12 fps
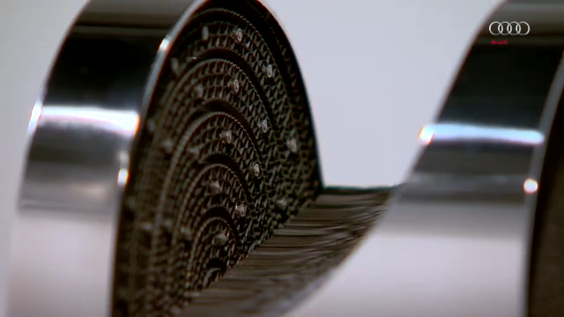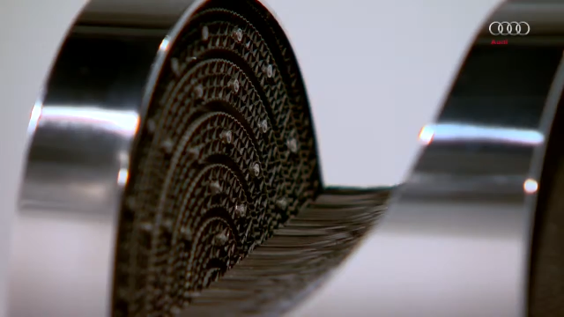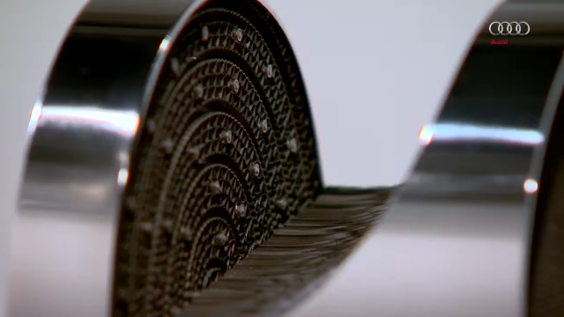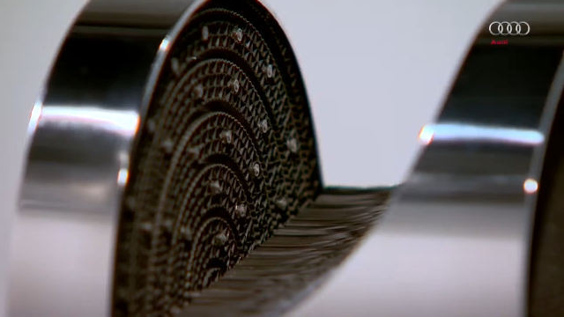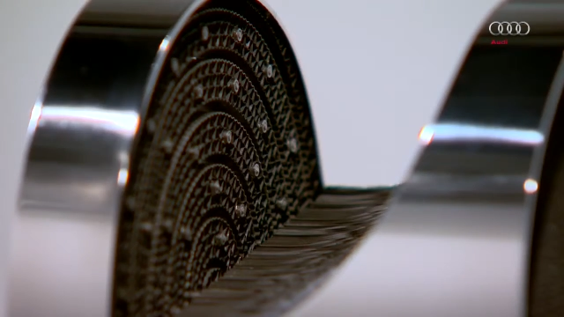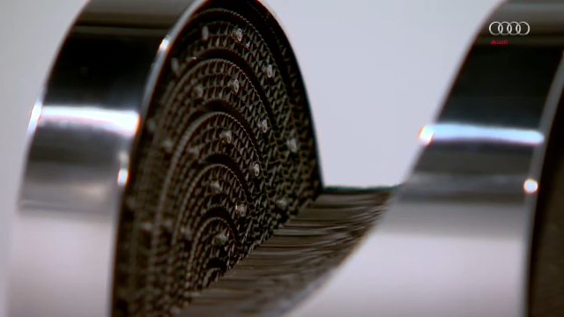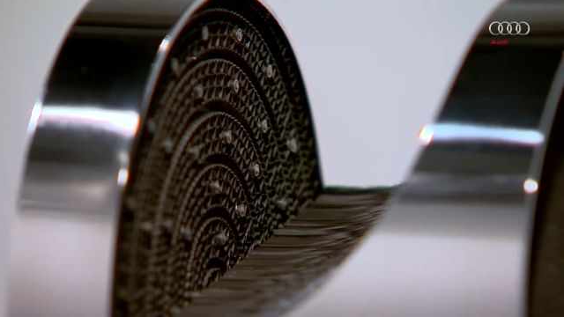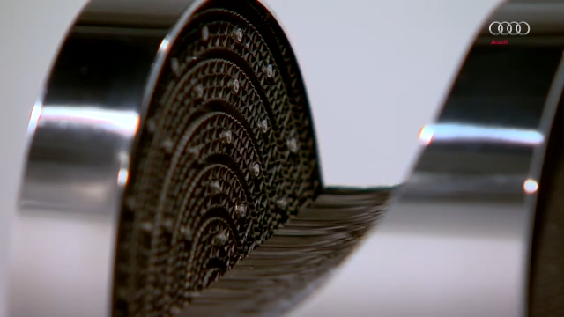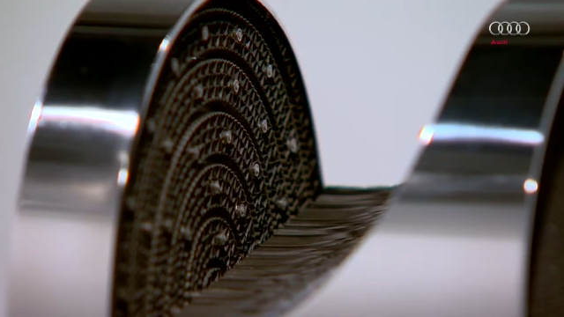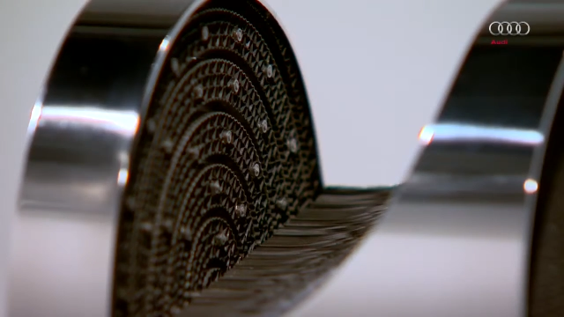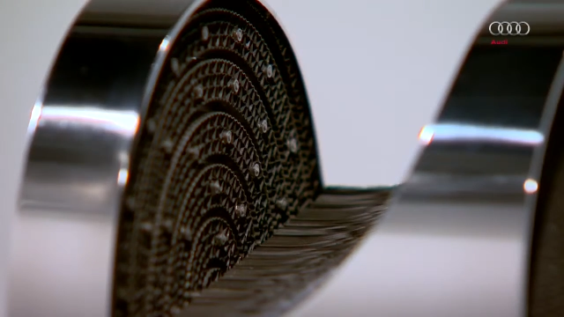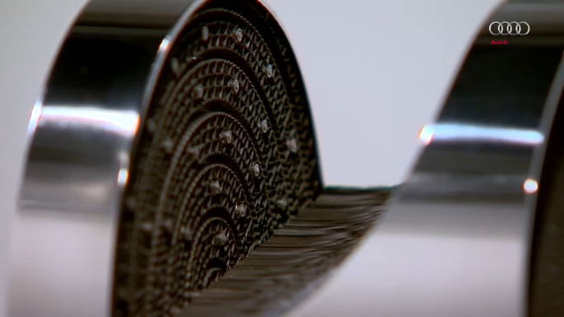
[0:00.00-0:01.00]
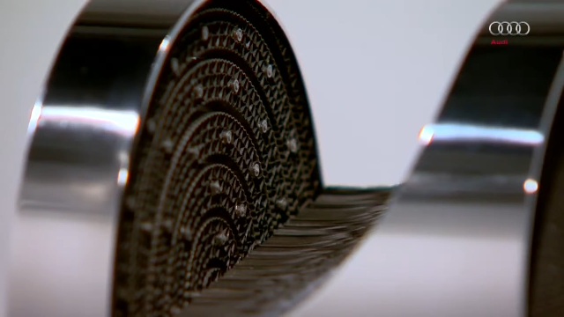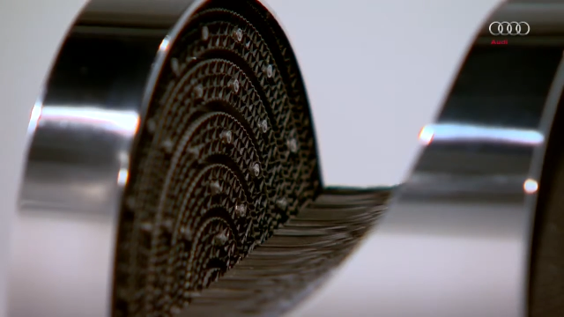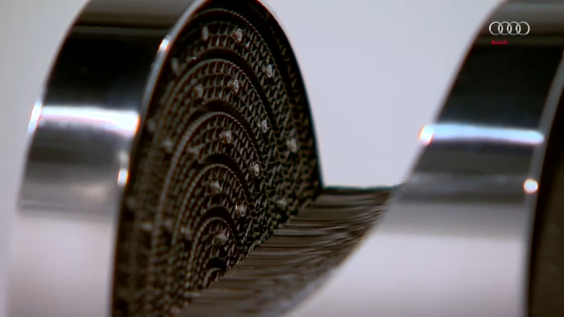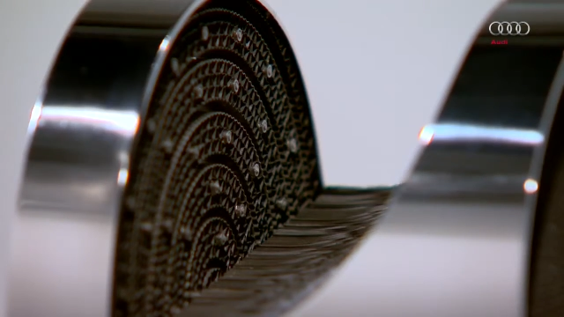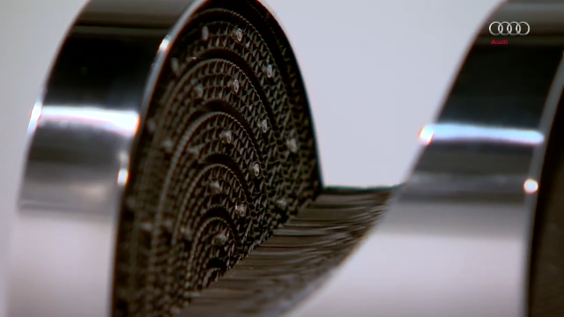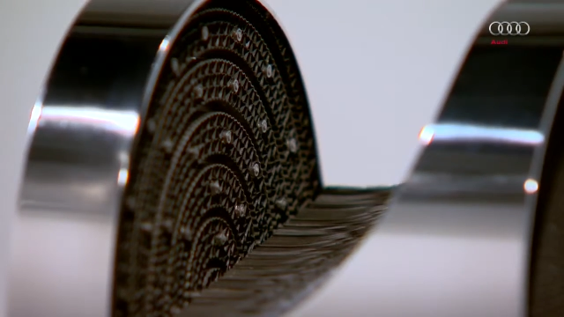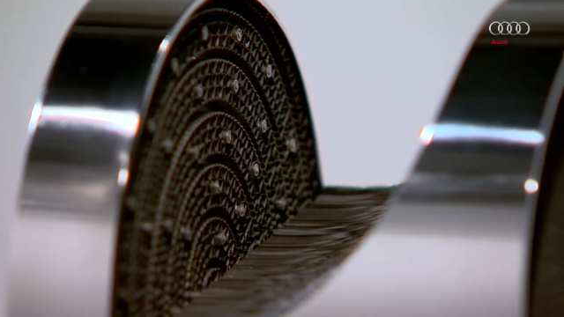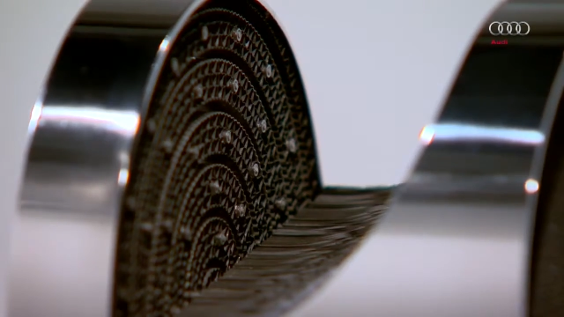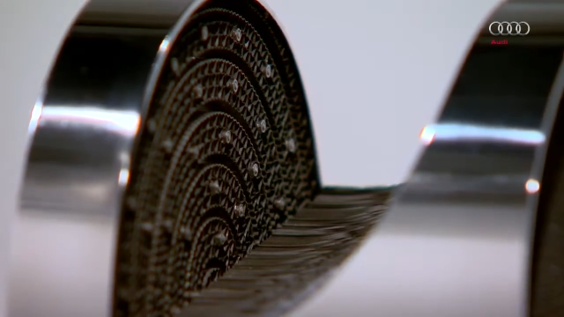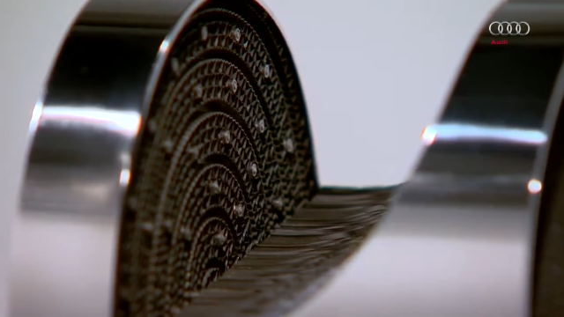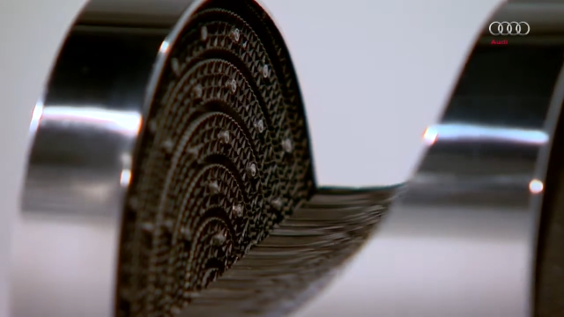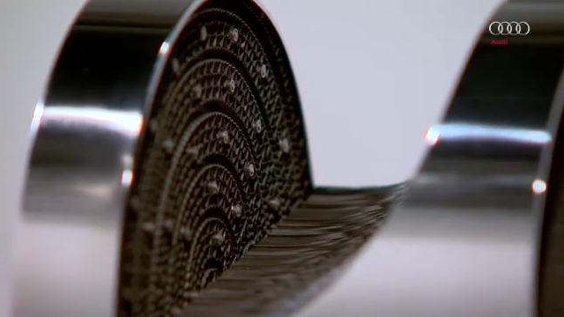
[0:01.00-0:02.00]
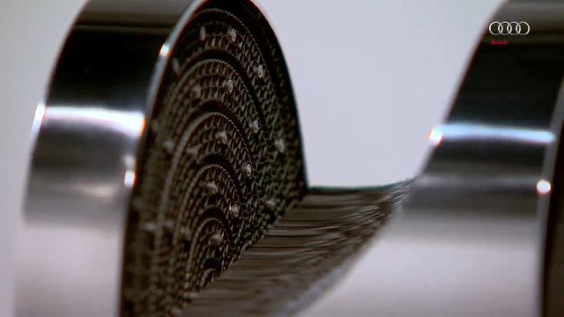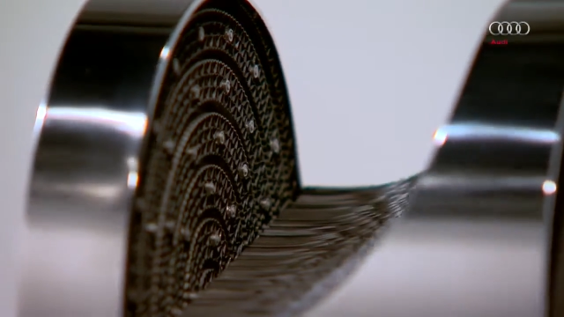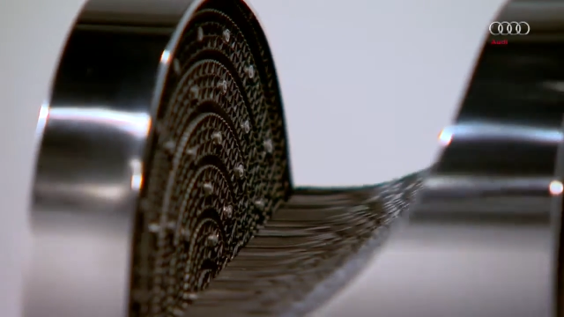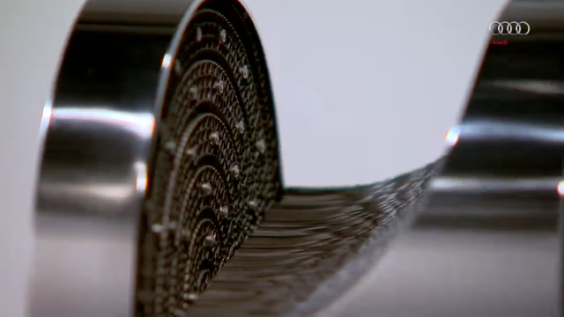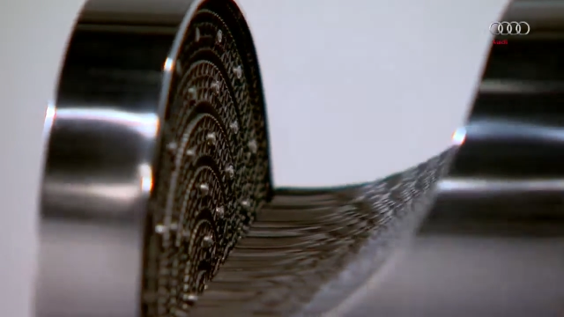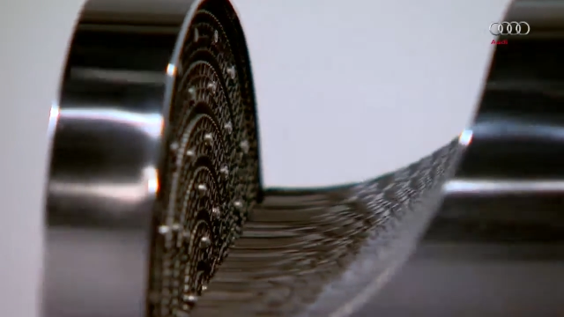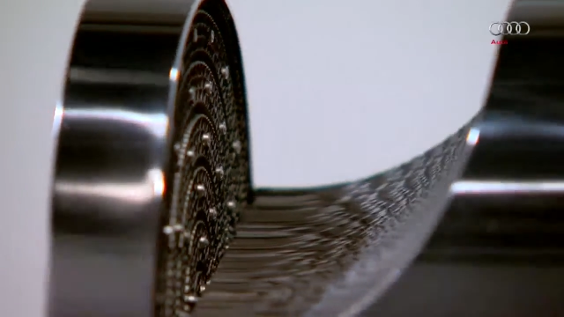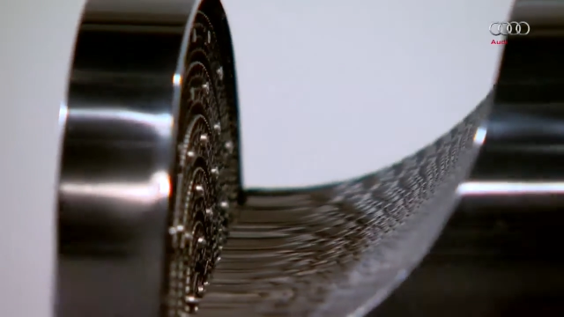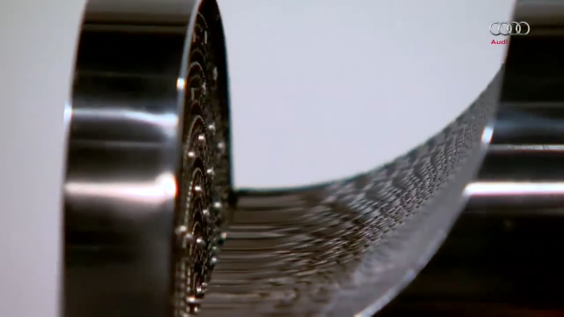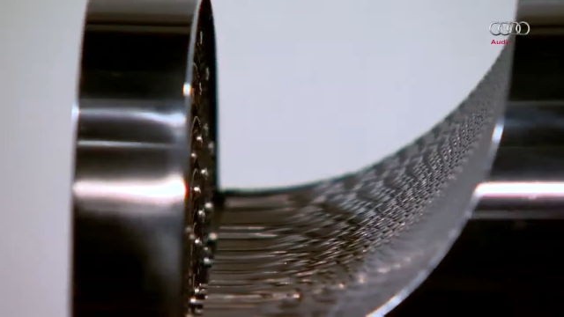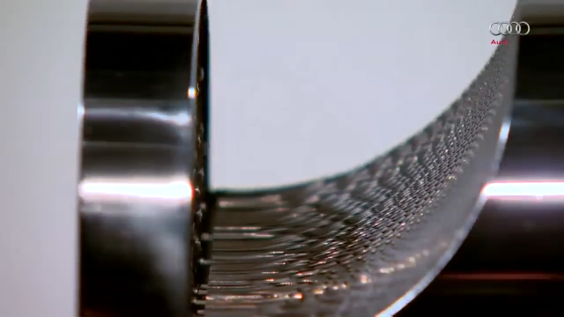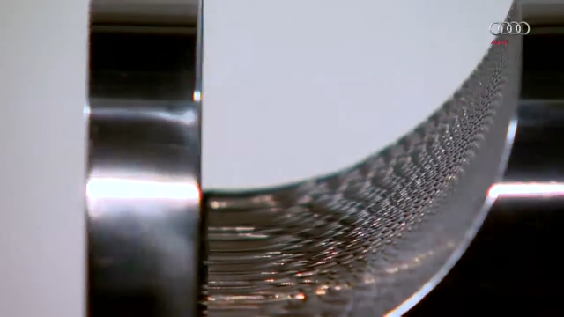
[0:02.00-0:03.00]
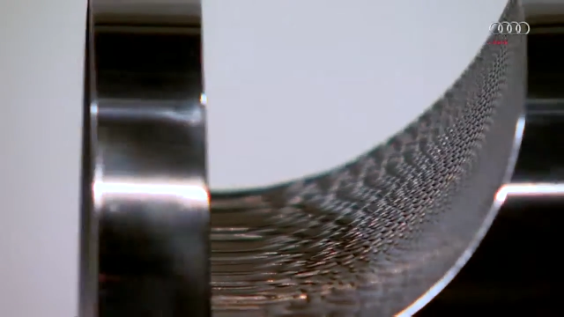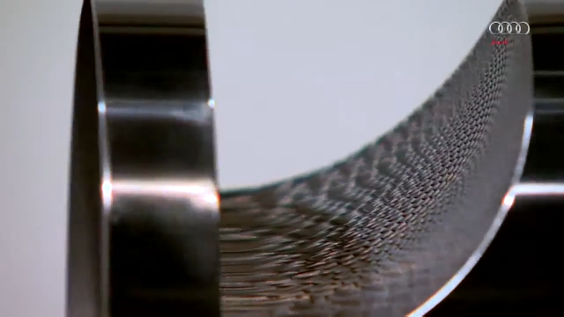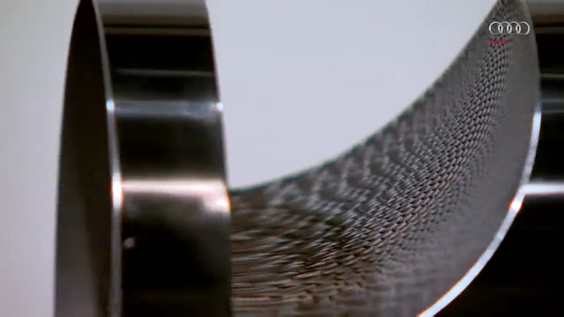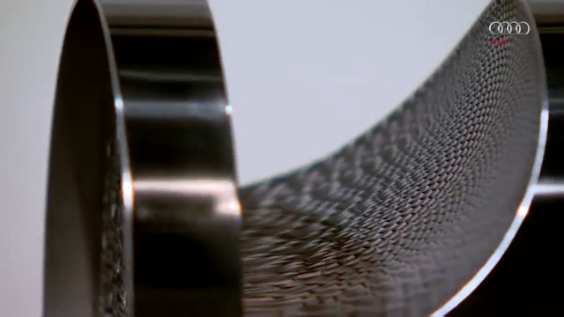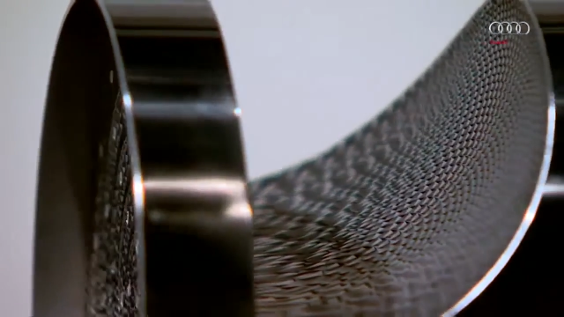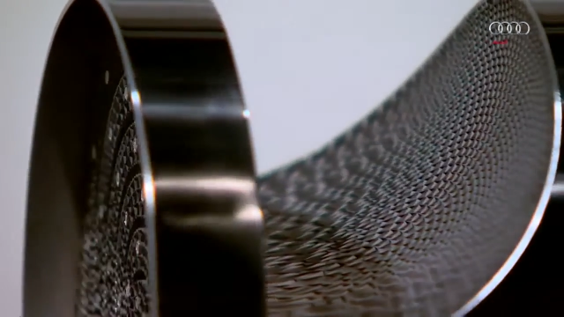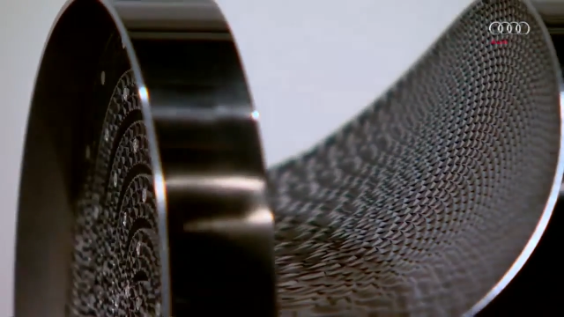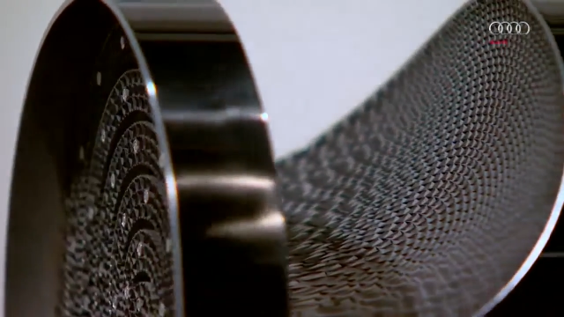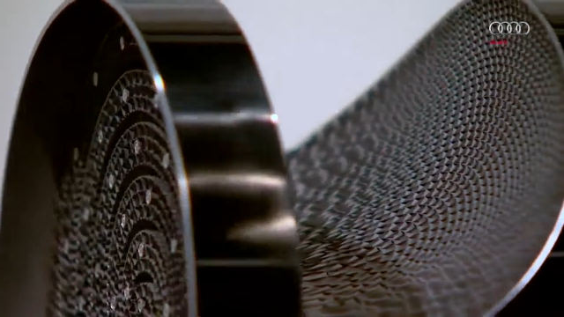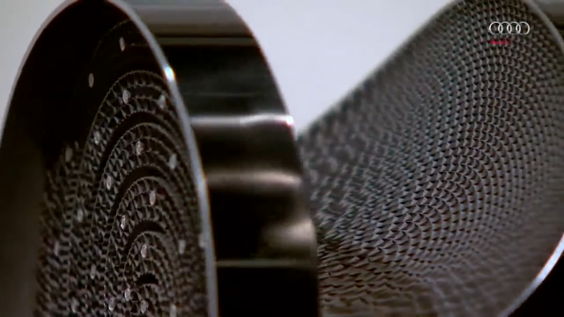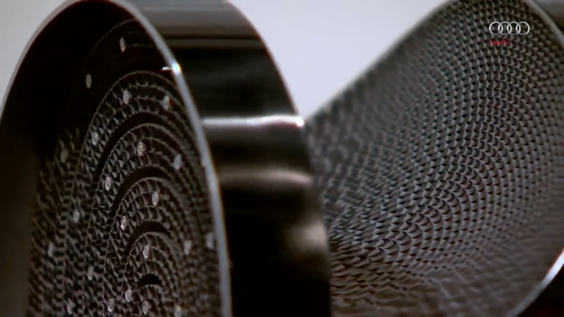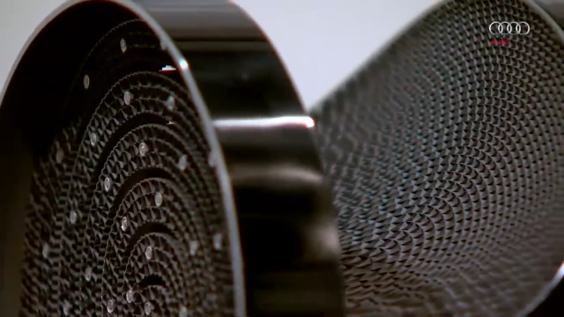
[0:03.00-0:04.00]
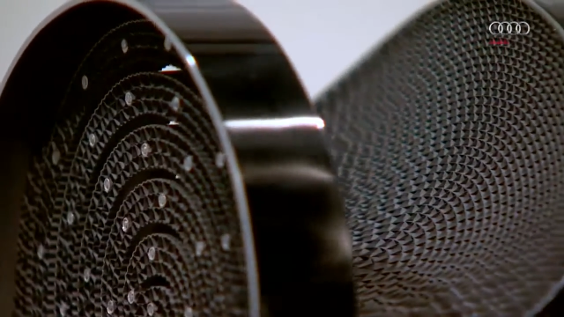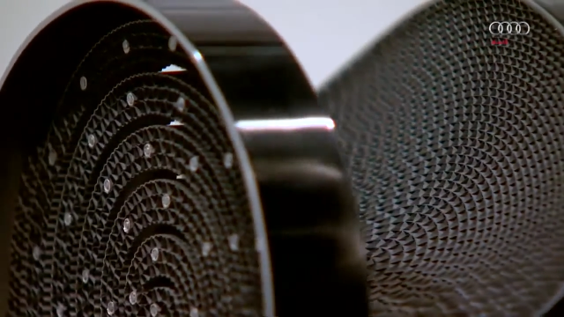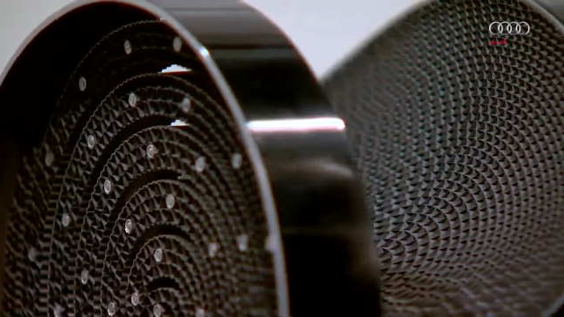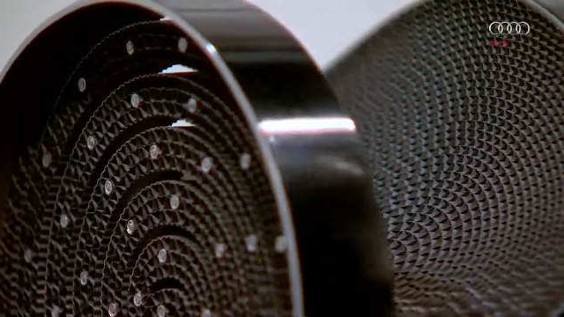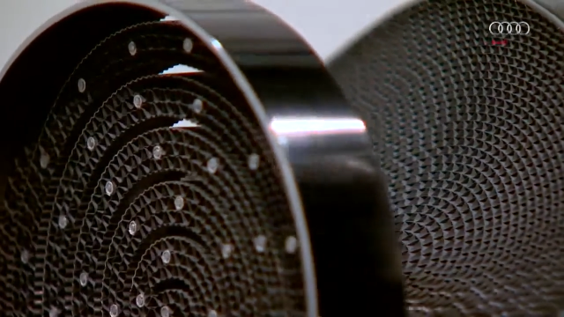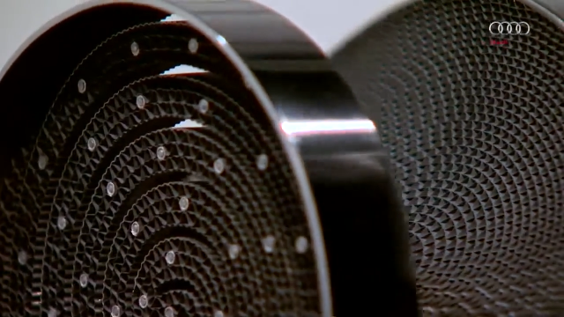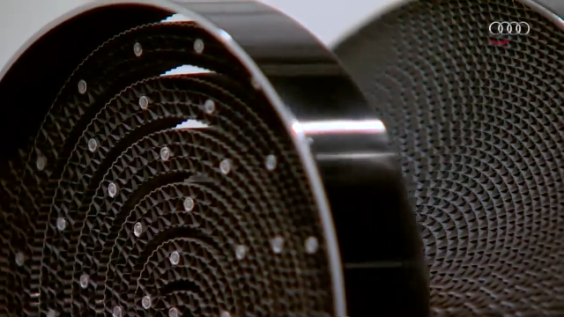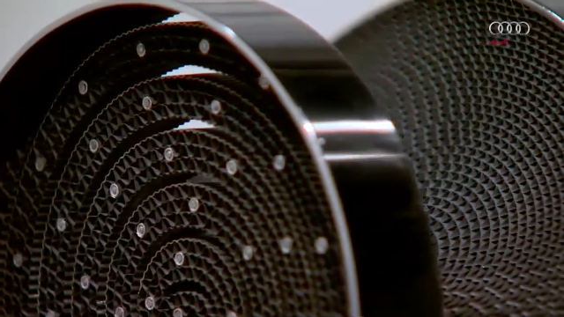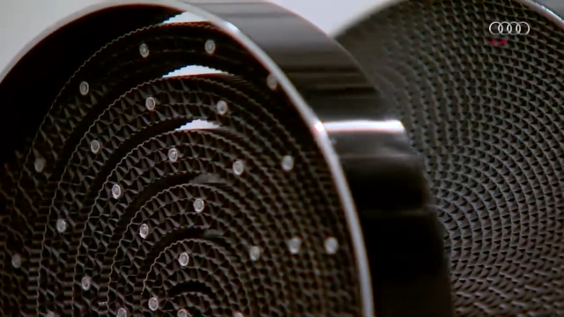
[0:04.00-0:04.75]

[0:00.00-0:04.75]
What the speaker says: No face is visible, so there are no lips to read.